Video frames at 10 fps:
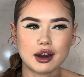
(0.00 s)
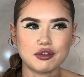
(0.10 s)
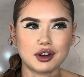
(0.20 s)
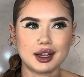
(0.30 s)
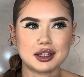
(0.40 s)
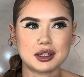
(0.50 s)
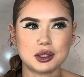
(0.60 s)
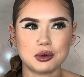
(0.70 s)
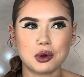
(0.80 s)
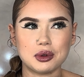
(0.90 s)
And I feel like this
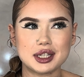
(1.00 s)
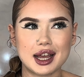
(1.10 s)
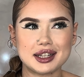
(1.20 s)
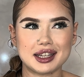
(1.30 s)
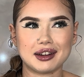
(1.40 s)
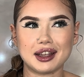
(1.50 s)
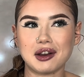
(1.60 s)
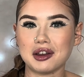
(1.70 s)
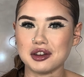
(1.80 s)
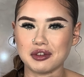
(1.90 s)
is you contacting like
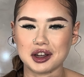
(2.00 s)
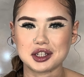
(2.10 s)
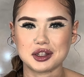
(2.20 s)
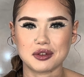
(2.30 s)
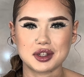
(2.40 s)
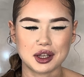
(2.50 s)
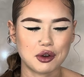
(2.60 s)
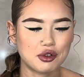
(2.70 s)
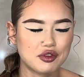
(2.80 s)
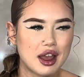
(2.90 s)
other versions of
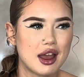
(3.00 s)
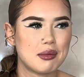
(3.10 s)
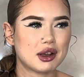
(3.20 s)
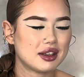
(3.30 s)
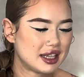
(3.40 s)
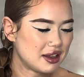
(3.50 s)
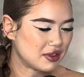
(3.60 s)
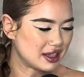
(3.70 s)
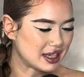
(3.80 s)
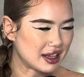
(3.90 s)
self, because he
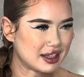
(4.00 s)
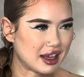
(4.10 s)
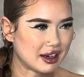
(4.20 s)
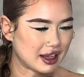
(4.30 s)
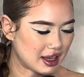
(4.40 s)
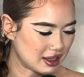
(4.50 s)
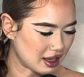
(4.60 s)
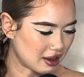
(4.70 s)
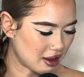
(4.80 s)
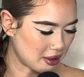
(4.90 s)
even says that, like, he's
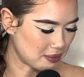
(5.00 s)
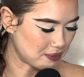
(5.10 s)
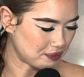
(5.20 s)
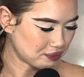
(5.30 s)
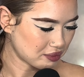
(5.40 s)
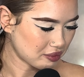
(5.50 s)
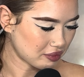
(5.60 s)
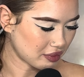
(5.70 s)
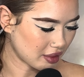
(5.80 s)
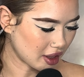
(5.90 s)
like,
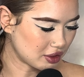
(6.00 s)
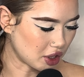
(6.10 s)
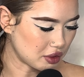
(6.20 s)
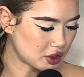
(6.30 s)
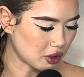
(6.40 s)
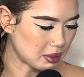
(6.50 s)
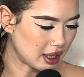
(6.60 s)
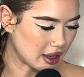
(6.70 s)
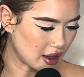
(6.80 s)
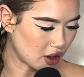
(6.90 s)
don't stop
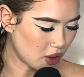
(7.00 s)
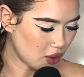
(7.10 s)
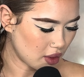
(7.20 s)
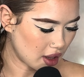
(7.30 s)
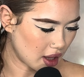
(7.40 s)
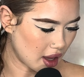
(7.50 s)
me now.